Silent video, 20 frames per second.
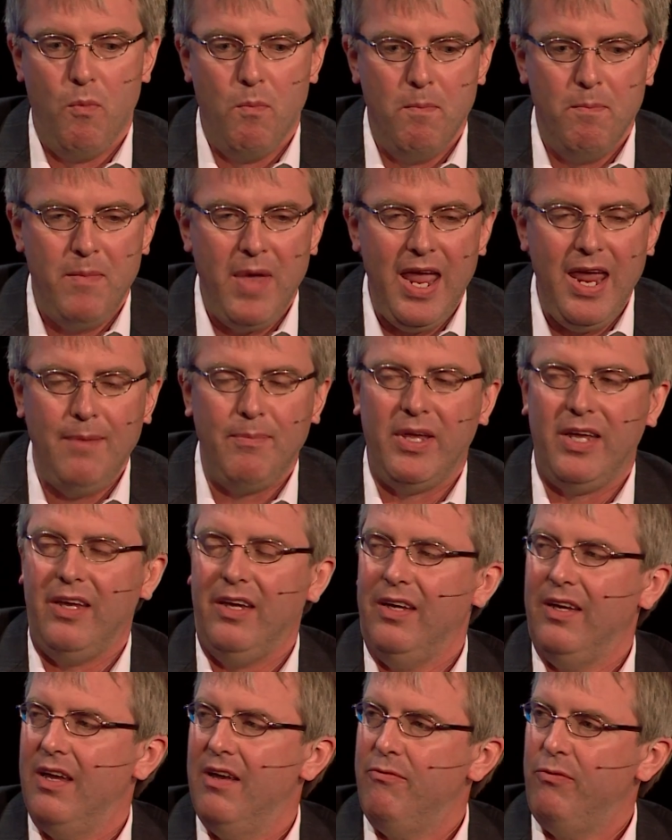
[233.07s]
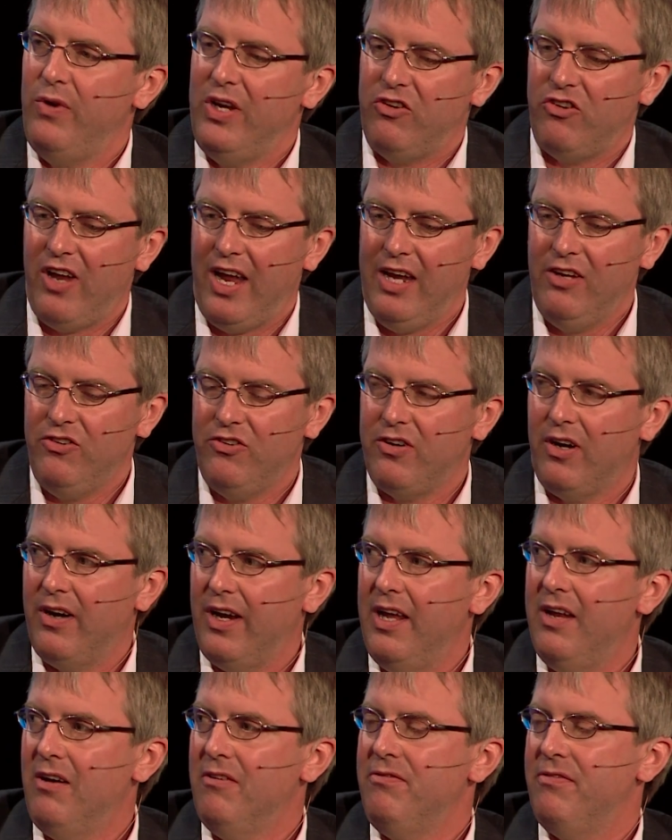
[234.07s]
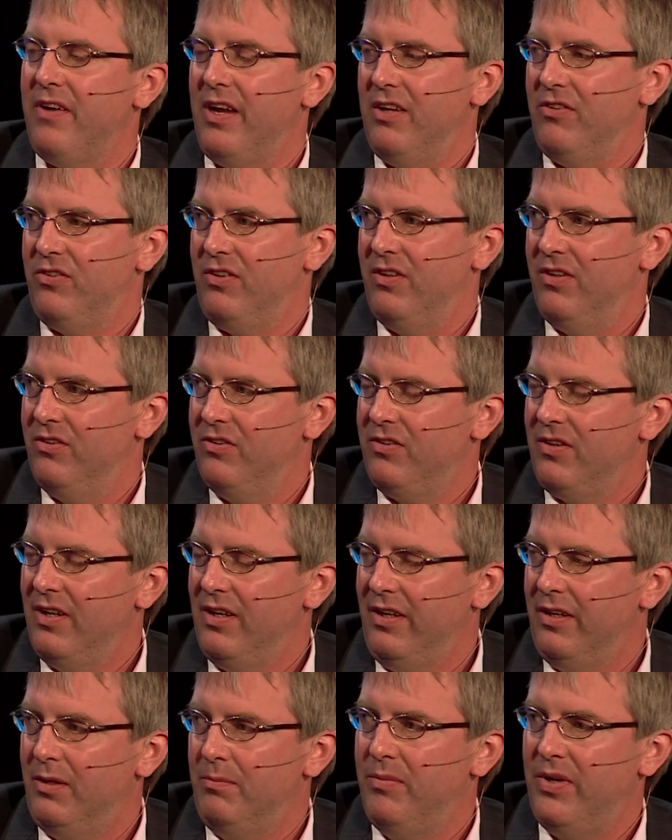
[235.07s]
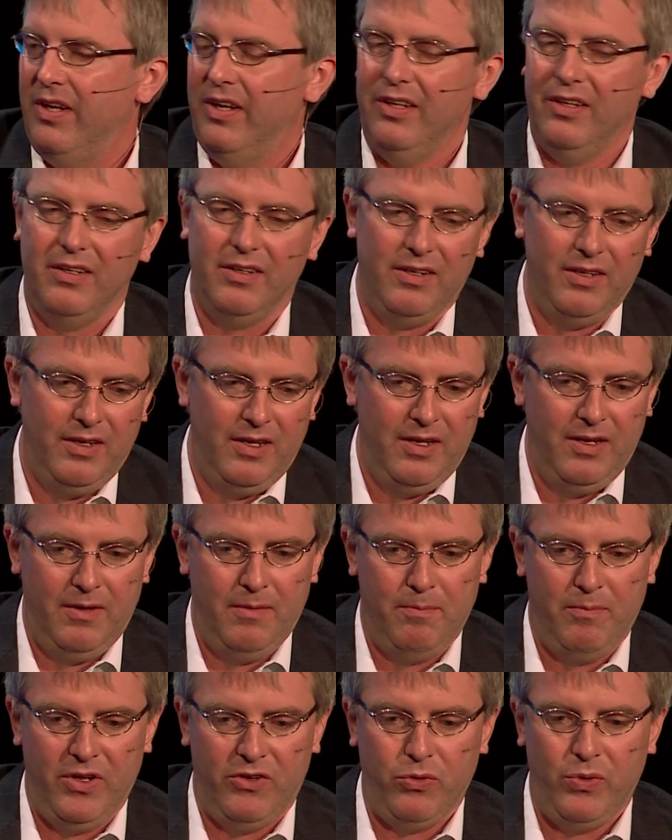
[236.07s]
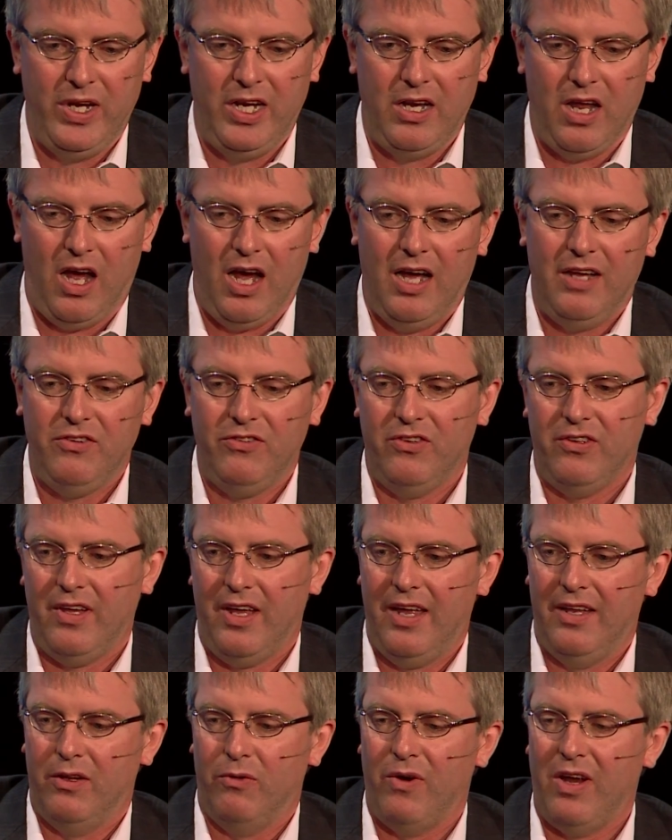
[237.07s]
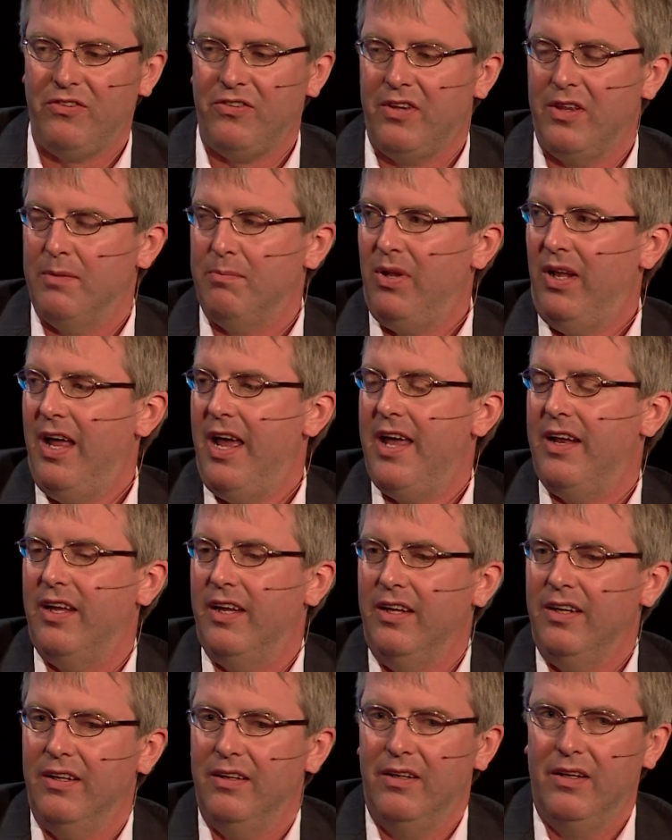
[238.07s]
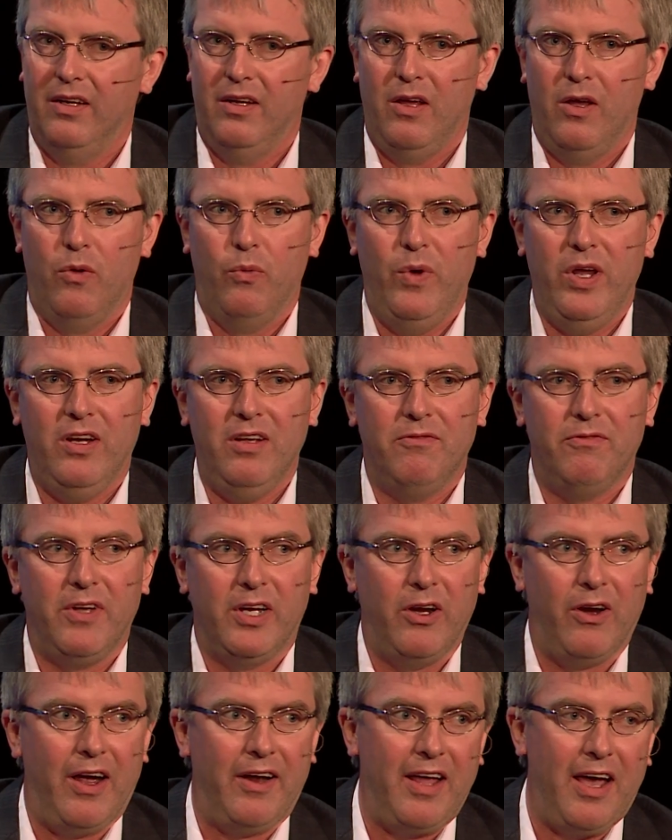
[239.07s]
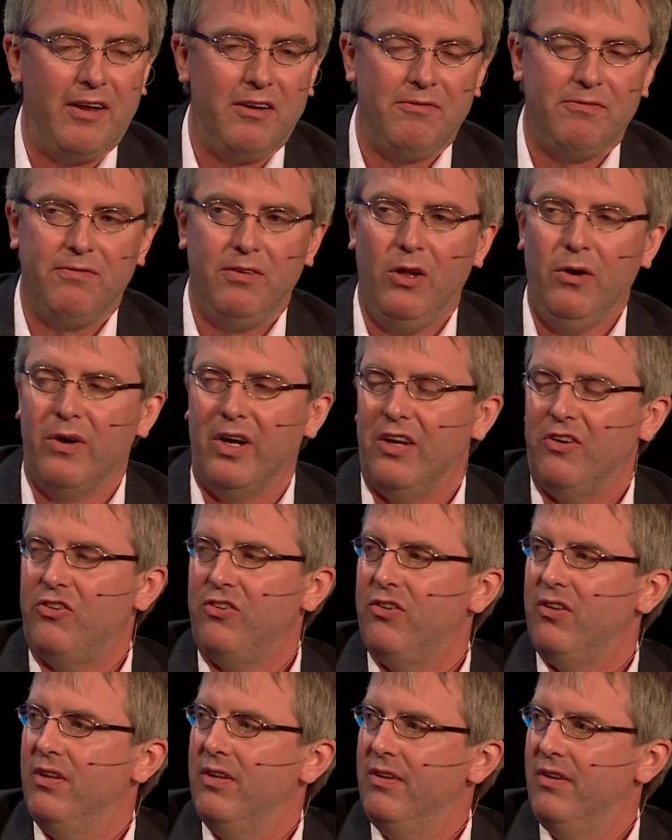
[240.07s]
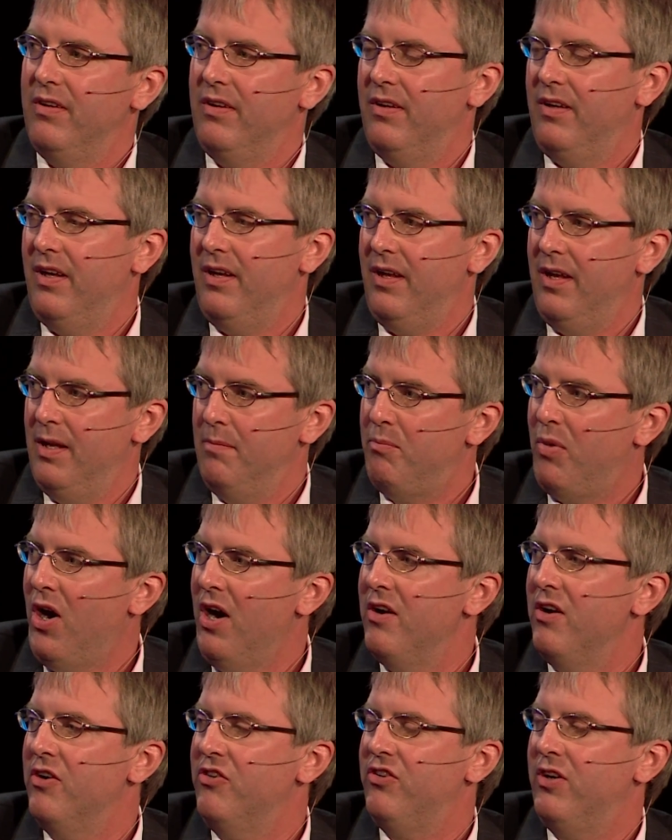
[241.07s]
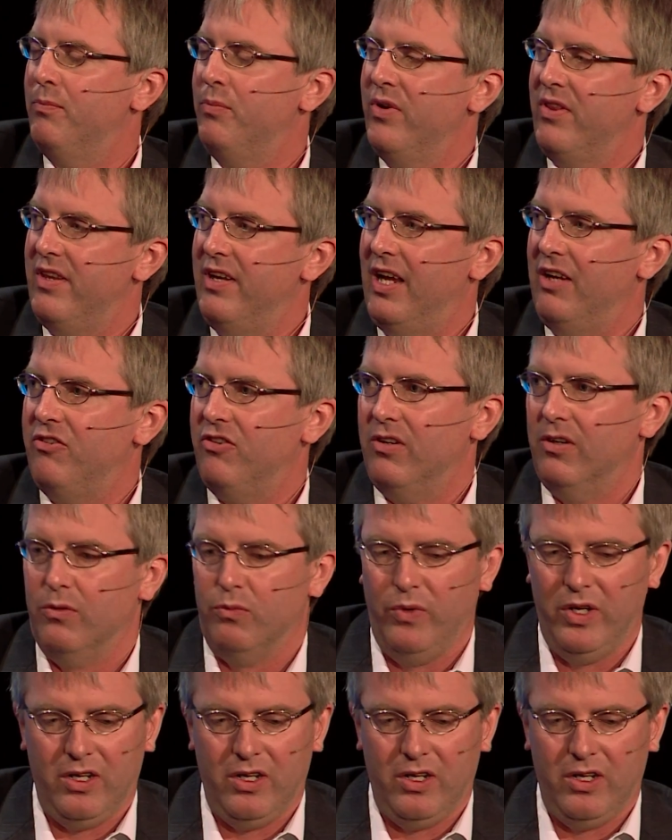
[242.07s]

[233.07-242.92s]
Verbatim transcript: Maybe if we changed our interfaces a little bit between us and the rest of the planet, we could figure out how to flourish in partnership with nature.